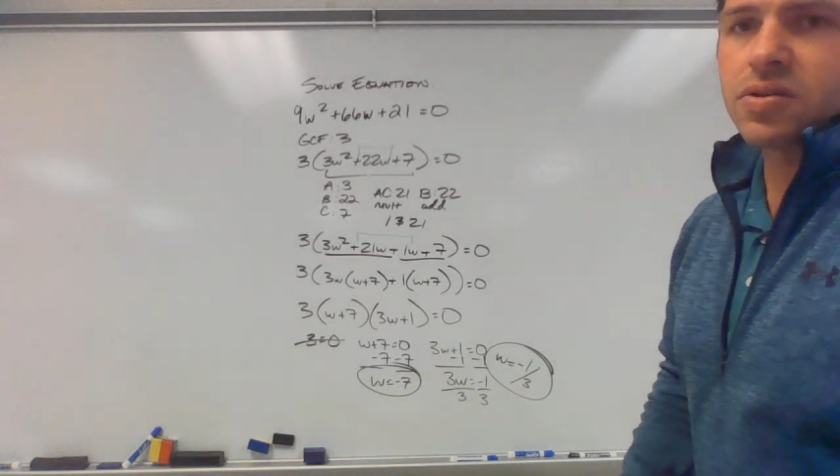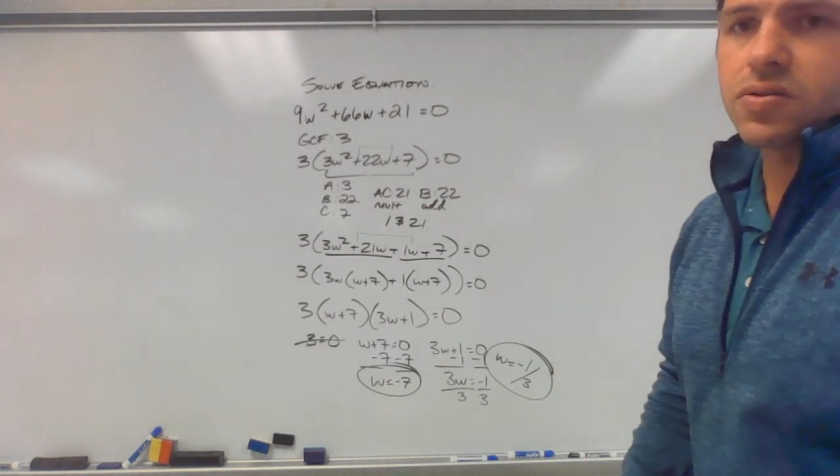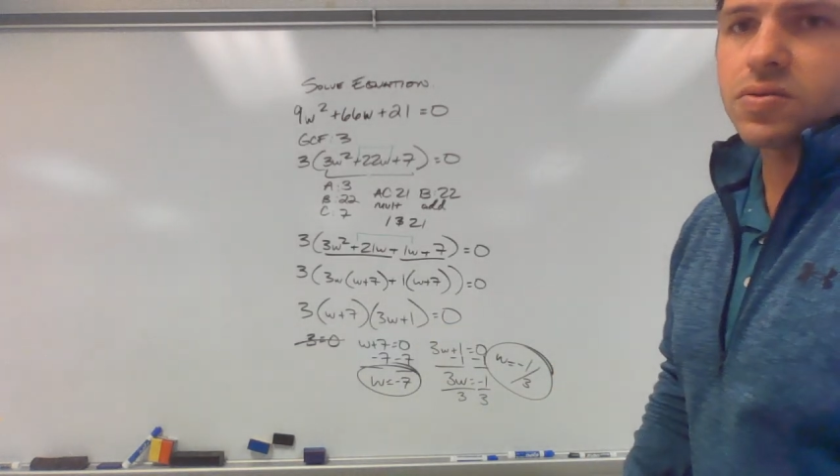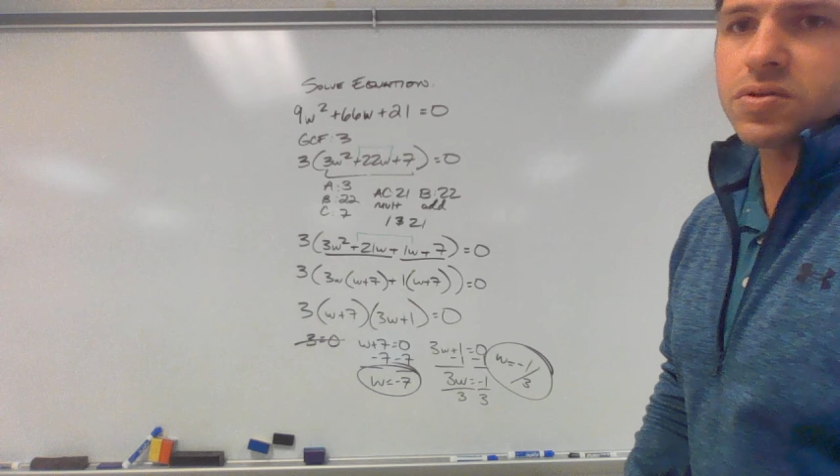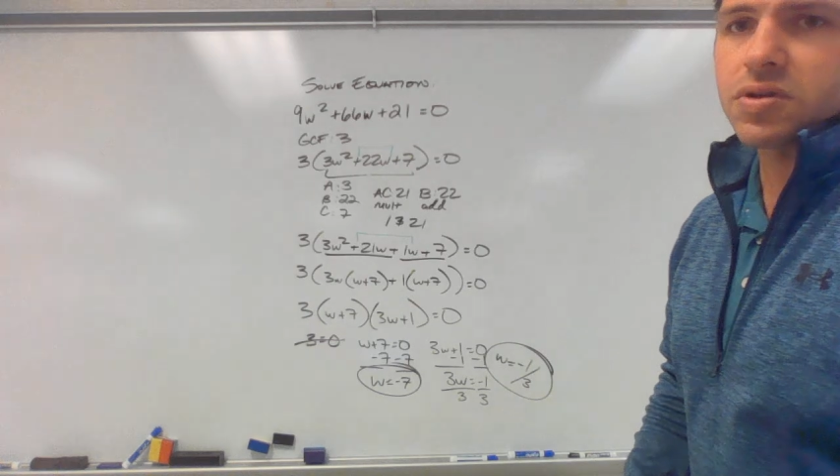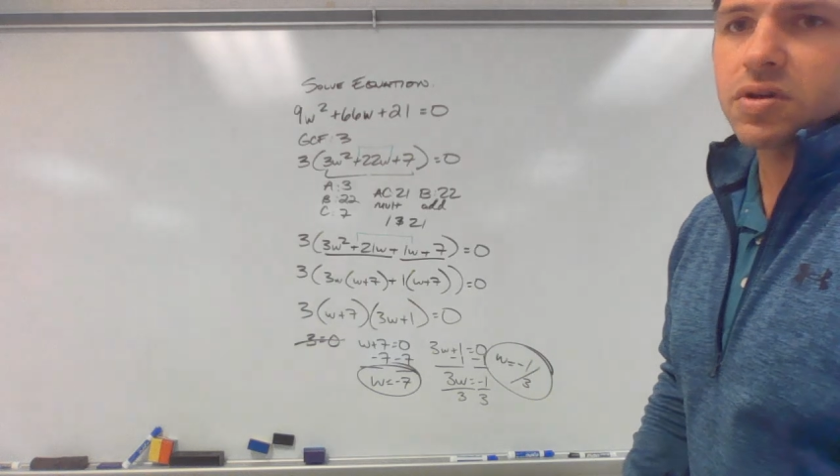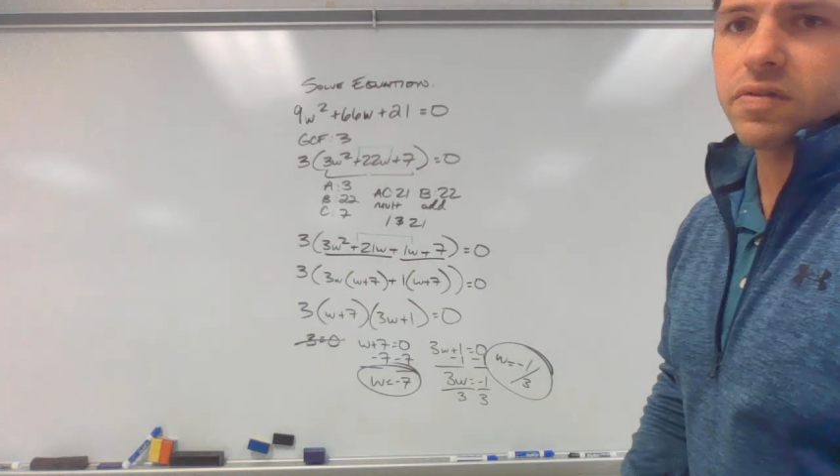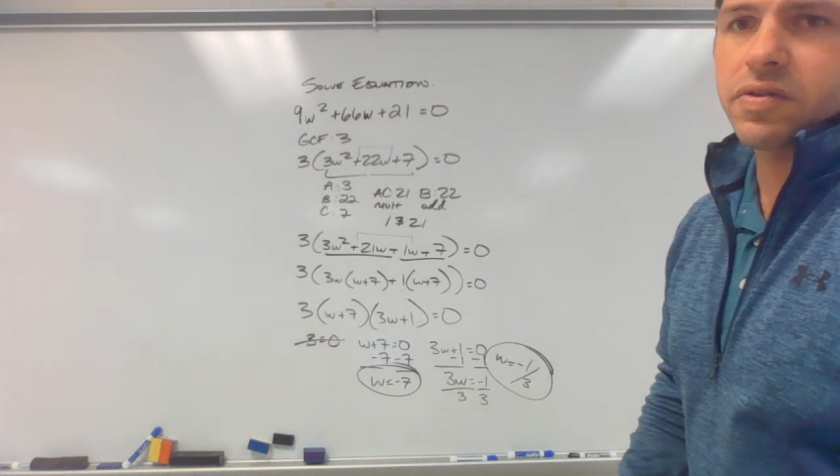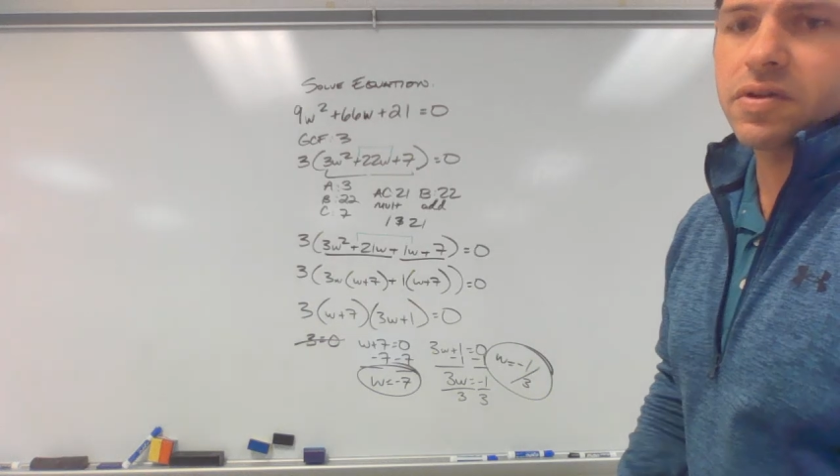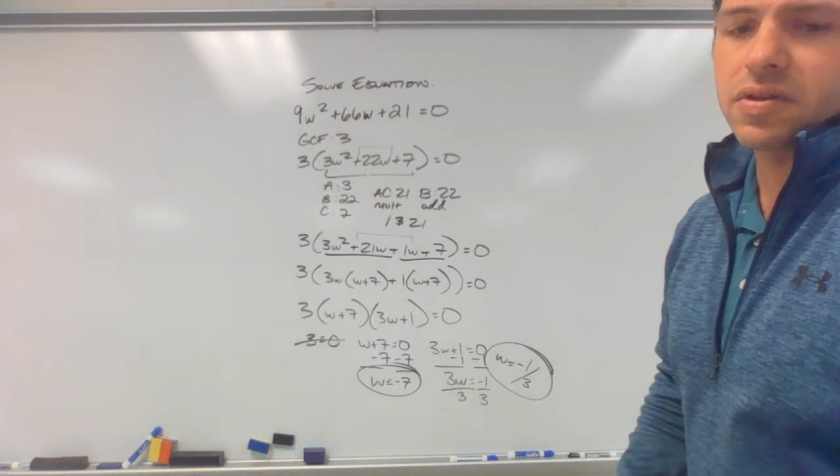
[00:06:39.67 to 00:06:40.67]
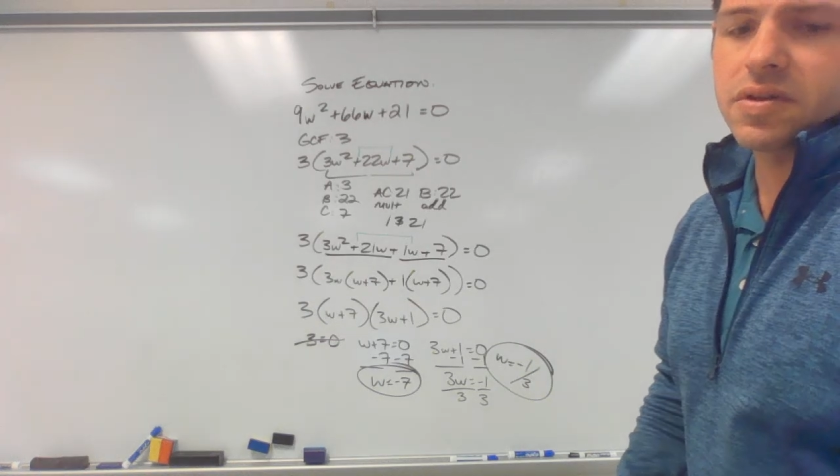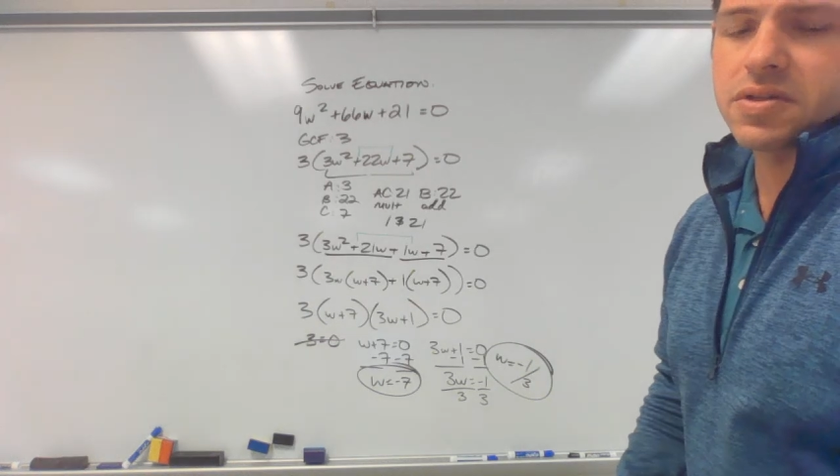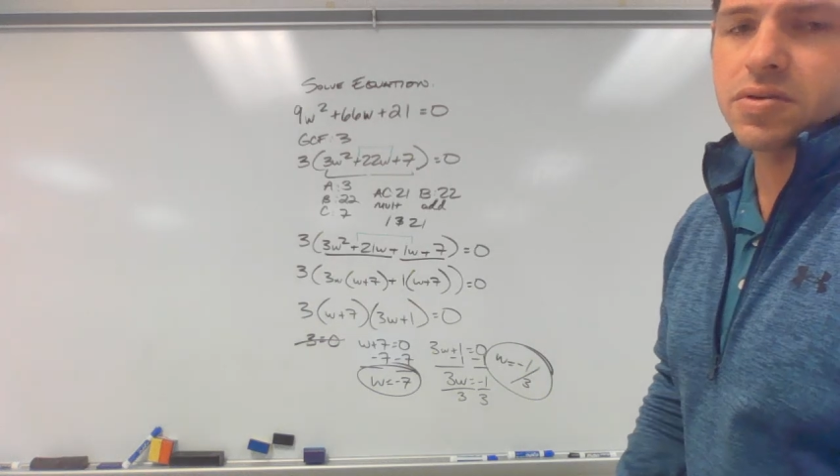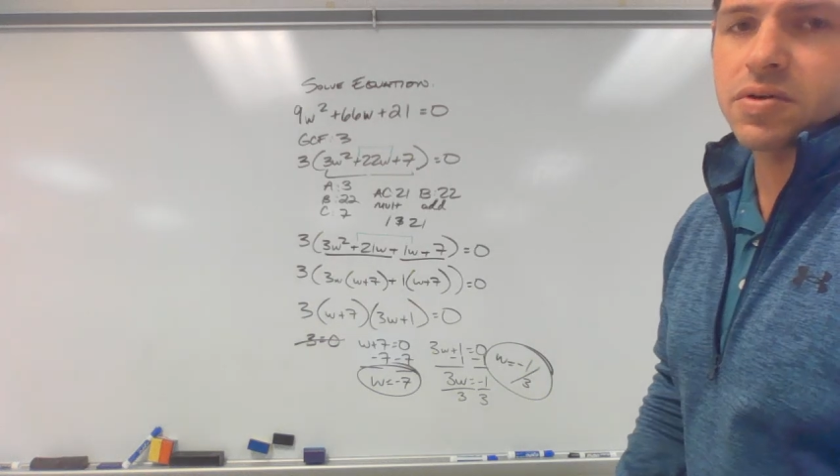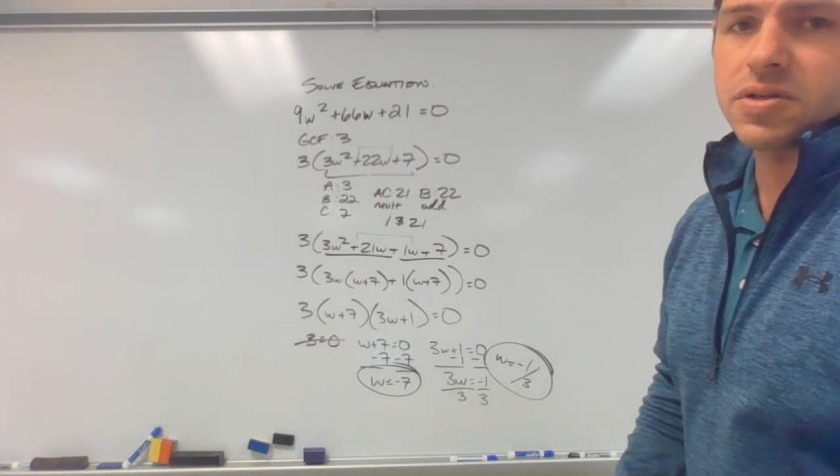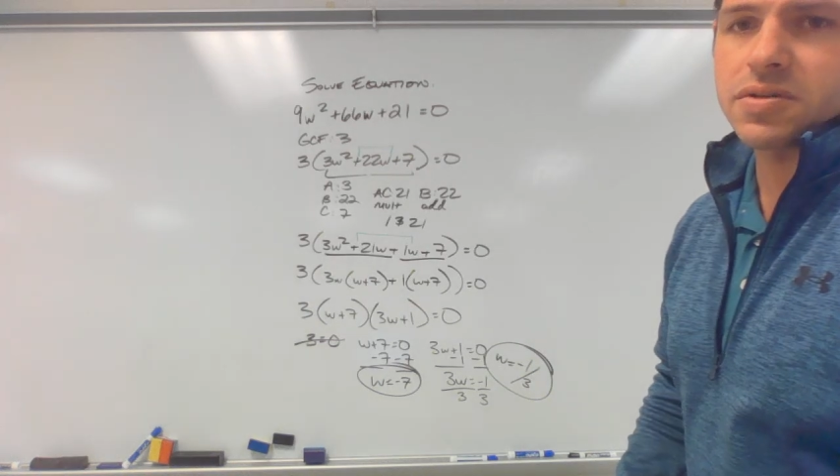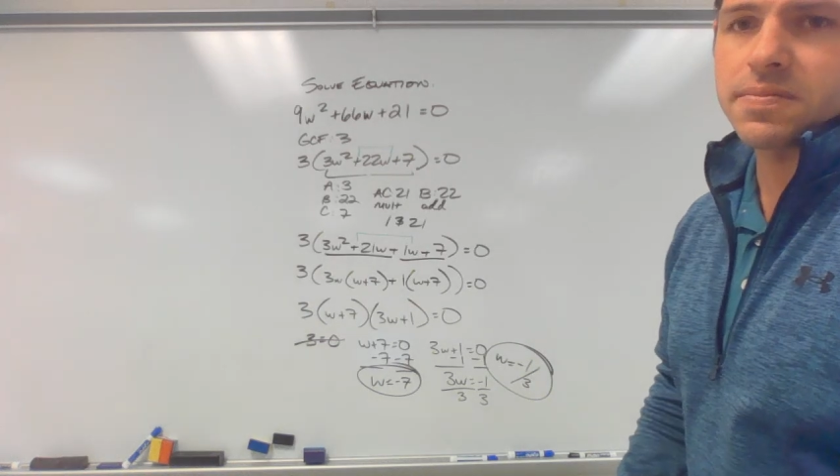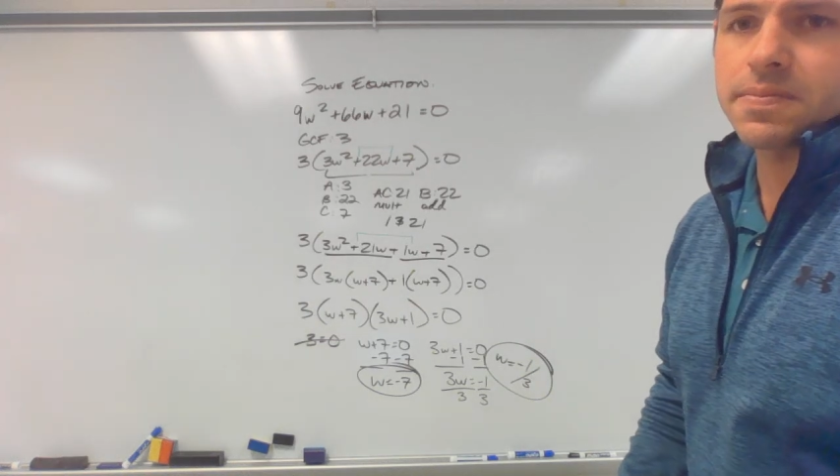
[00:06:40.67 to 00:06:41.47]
to solve this equation.